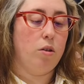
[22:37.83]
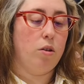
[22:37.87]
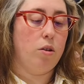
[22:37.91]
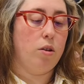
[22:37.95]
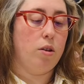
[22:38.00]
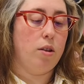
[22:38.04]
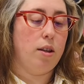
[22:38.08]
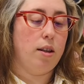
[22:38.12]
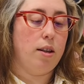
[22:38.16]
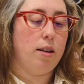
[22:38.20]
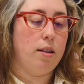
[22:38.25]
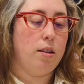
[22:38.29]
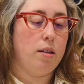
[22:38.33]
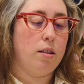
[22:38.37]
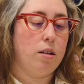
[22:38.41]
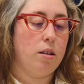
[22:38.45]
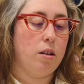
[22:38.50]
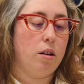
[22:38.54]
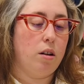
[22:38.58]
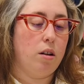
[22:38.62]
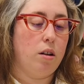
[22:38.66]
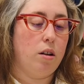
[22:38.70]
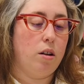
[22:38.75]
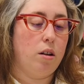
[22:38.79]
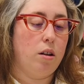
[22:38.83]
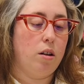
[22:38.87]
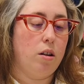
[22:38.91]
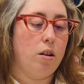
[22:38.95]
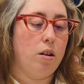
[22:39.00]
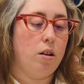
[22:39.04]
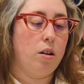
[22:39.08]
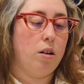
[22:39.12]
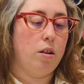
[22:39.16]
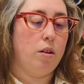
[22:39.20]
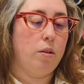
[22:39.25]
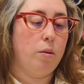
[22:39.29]
these
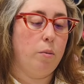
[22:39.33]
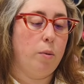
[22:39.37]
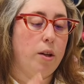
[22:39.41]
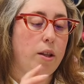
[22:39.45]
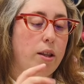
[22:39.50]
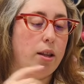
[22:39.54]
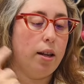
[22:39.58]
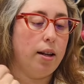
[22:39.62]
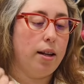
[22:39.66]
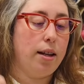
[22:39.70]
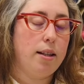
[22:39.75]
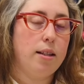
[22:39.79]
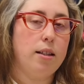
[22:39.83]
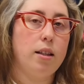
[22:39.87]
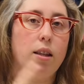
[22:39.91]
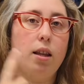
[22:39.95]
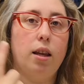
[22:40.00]
are, when they're knitted,